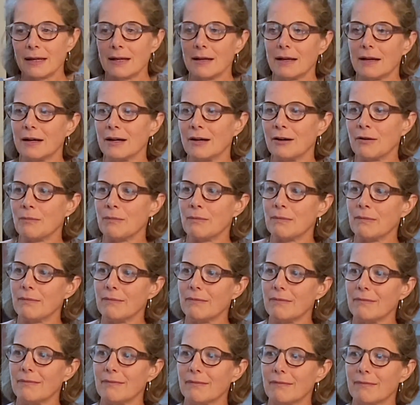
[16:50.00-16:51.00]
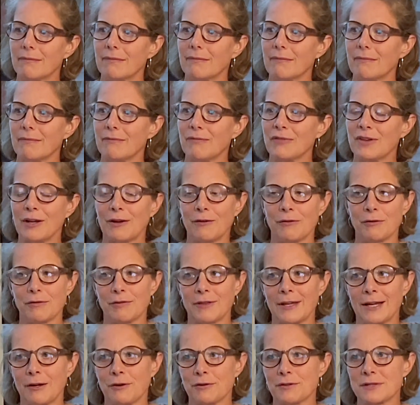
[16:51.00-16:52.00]
Um, the other
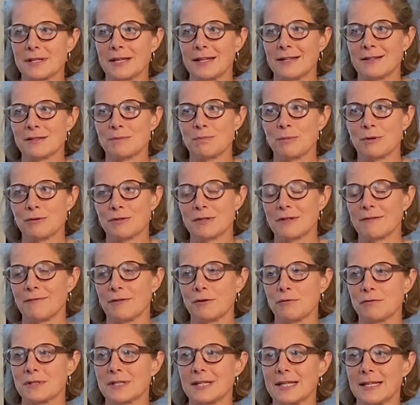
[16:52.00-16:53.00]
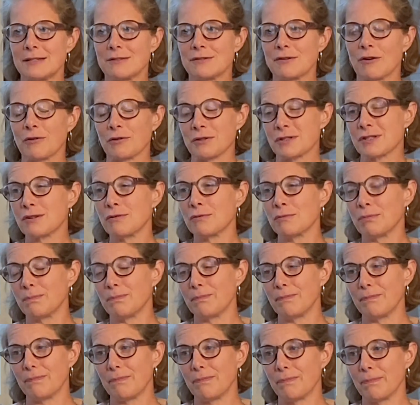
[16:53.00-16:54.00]
thing I'll say is most of those states also
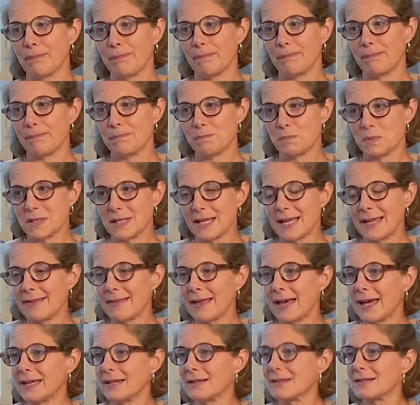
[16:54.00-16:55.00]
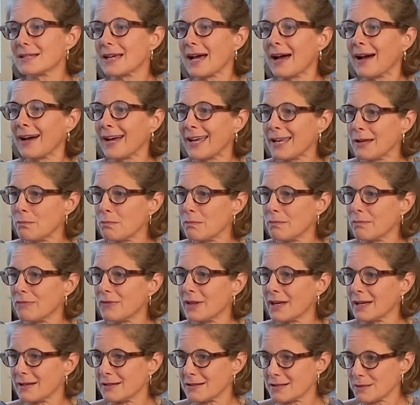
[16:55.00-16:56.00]
say that time
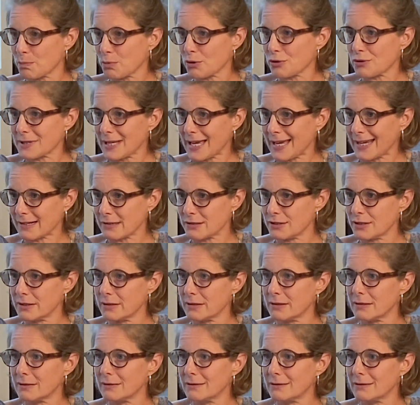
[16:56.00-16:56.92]
then is protected.